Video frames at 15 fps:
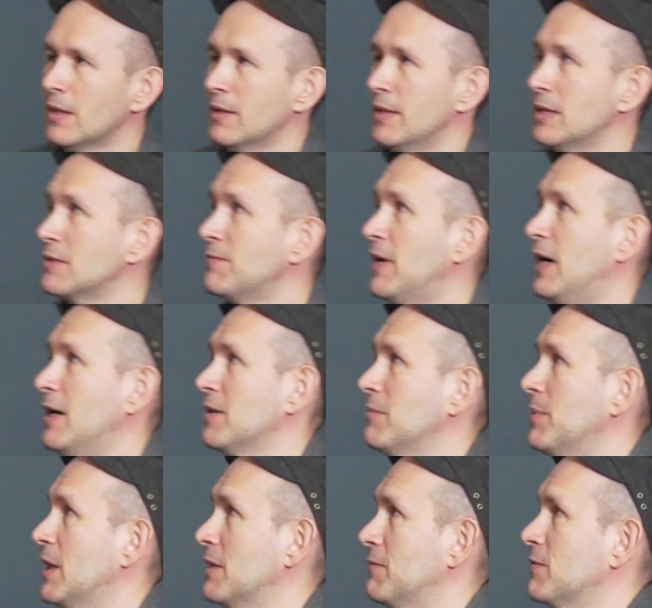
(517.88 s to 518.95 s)
That's fine,
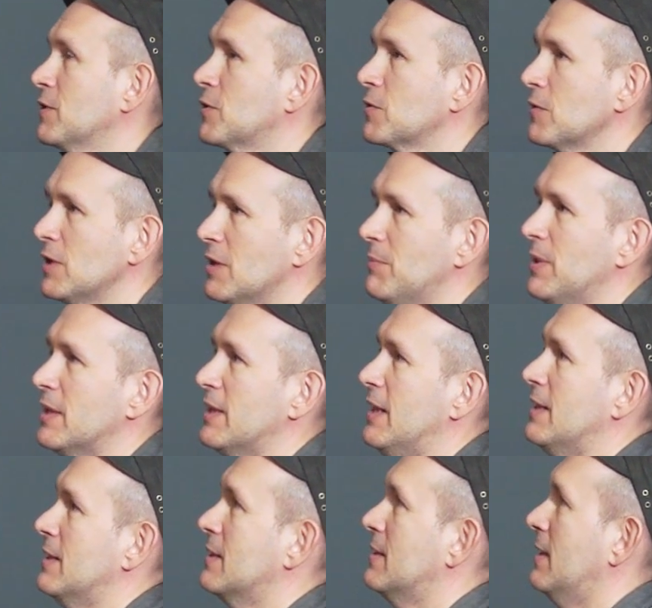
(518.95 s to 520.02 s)
but for truly big
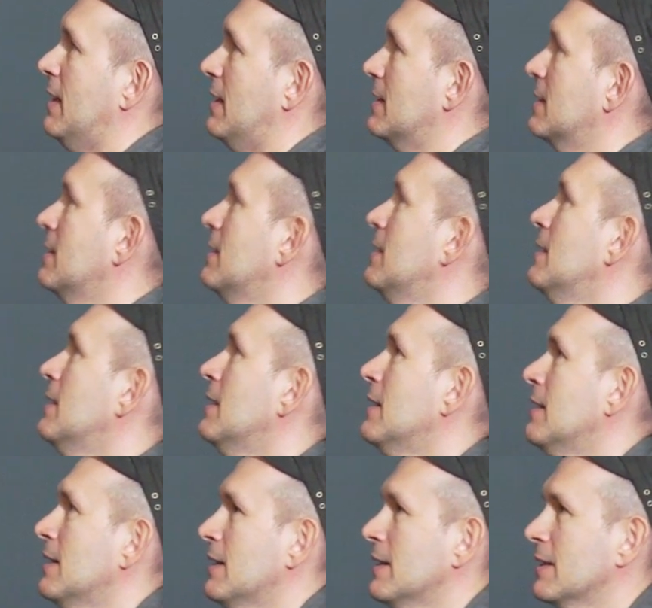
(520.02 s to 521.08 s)
data sets, it
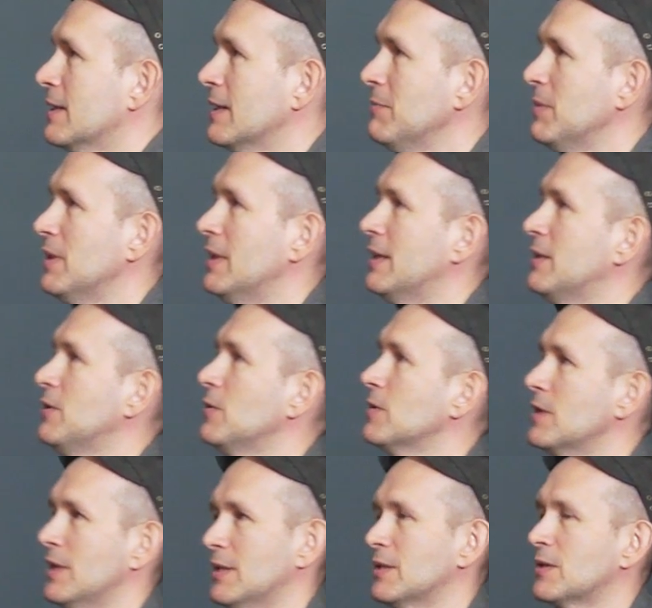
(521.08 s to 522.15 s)
can be a
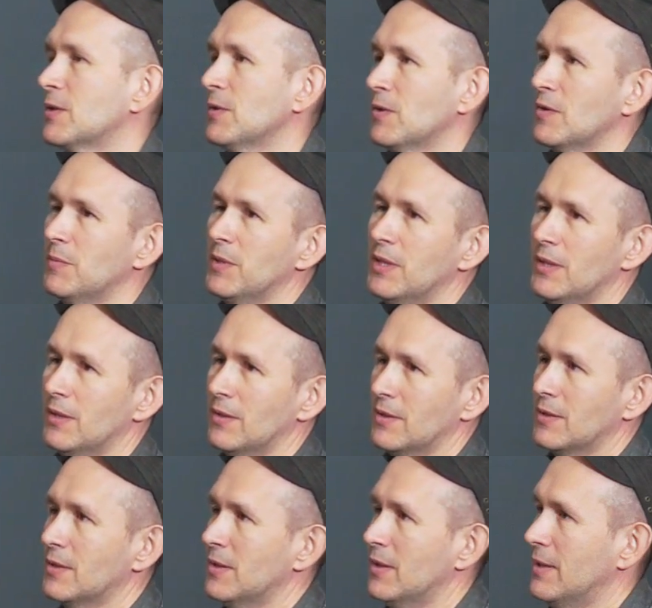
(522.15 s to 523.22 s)
nuisance too,
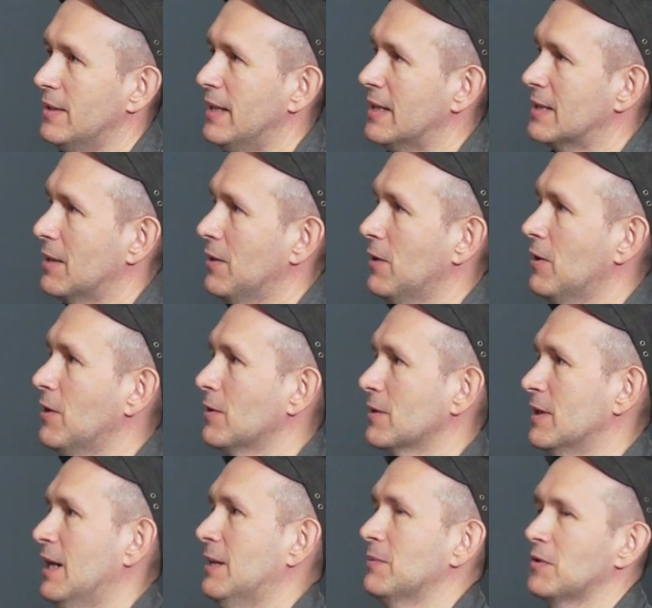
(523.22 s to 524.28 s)
because it takes a long
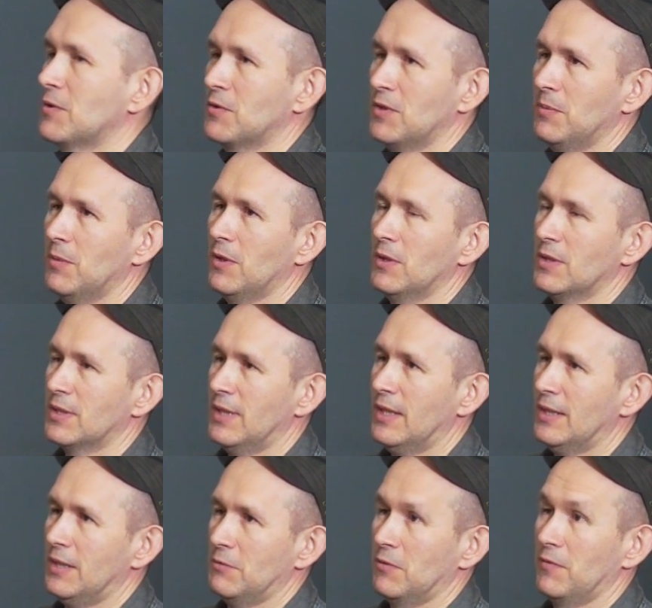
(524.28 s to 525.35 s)
time to stream all this
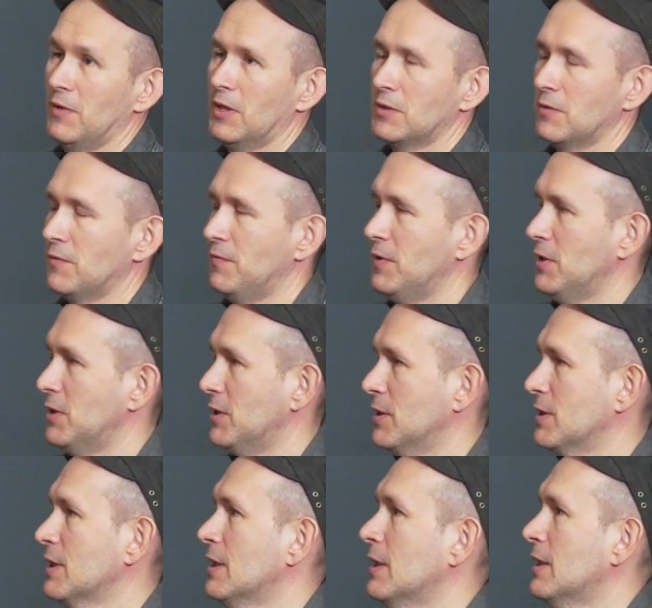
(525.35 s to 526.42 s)
data with lots of
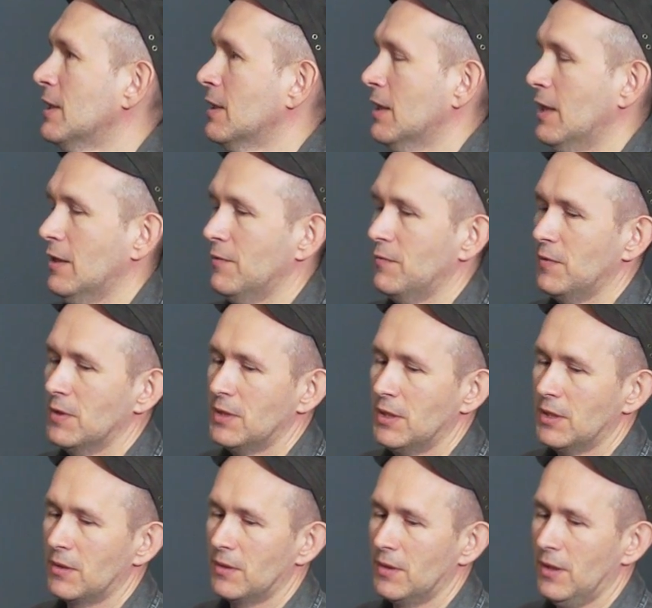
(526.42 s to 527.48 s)
features for a
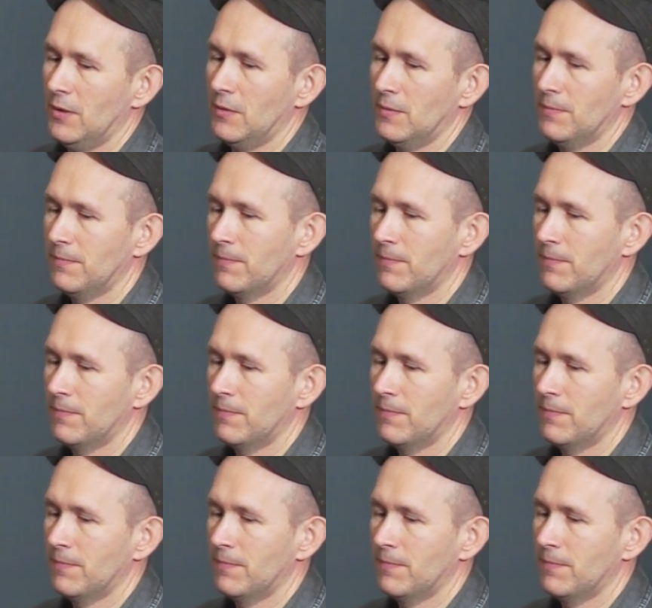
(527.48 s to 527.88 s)
single node.